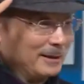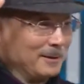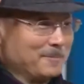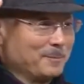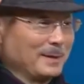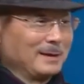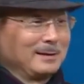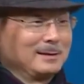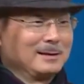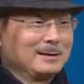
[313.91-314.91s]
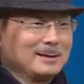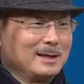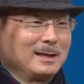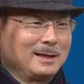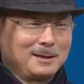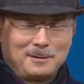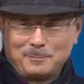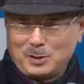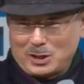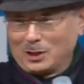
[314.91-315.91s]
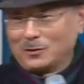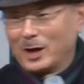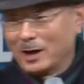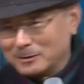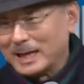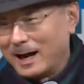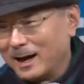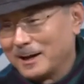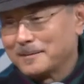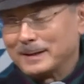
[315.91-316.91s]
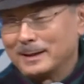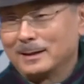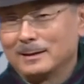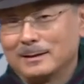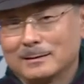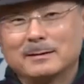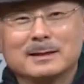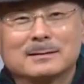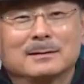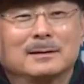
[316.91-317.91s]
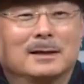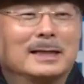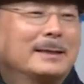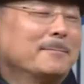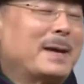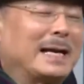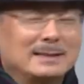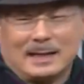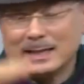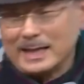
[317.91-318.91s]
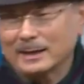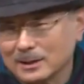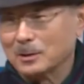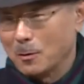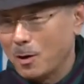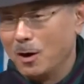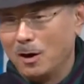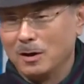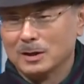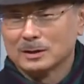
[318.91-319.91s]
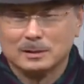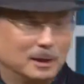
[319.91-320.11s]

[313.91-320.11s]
days? Your head's going to get itchy. That's why you buy daily necessities before